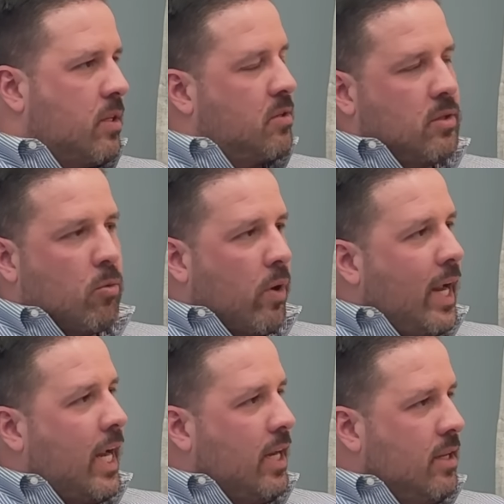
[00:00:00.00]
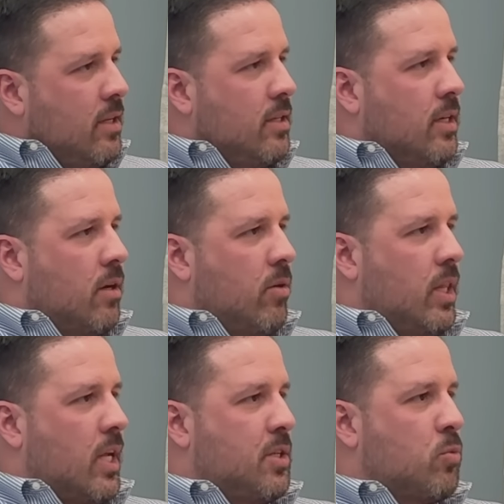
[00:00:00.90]
There's no way,
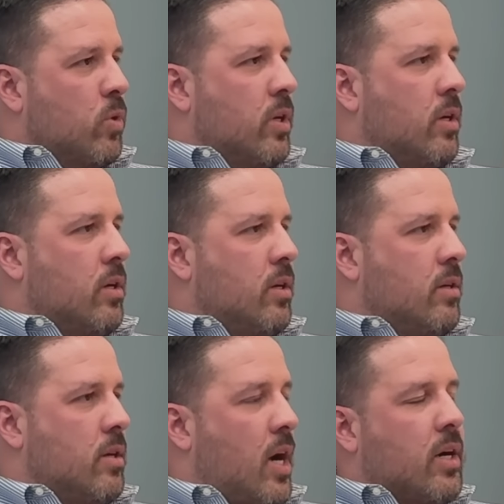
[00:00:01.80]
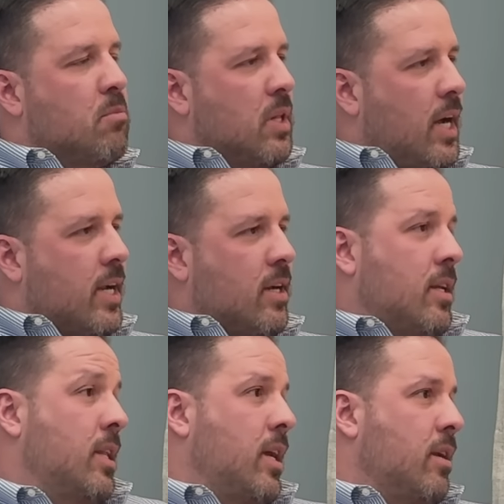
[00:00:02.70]
unless we're not compliant,
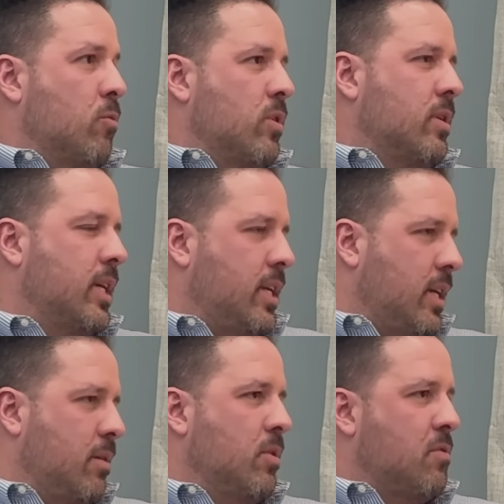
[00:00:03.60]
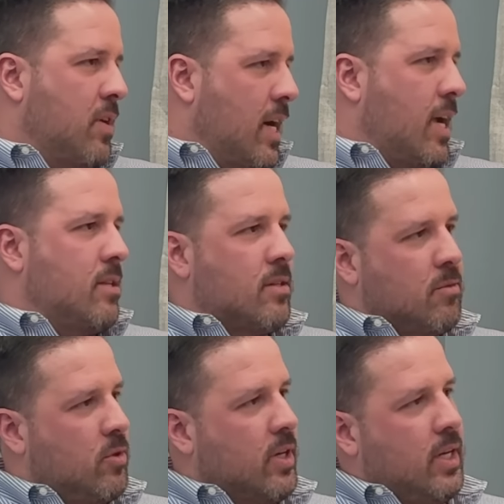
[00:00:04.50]
and then we'll get hit with fines
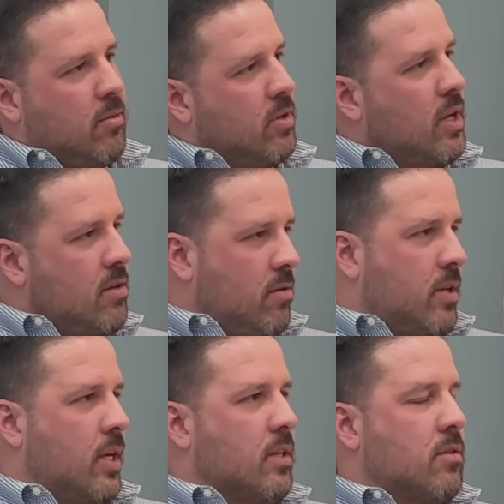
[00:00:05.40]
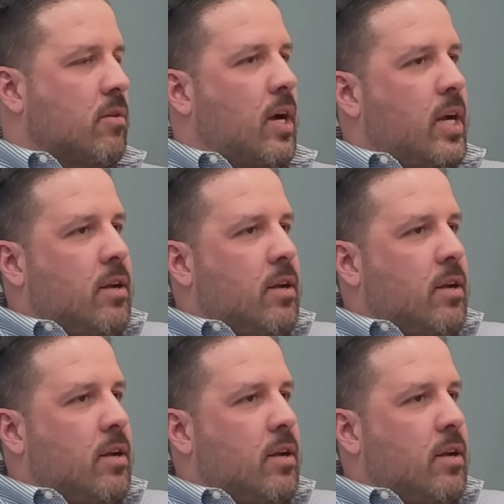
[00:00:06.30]
and we'll get hit with other things, right?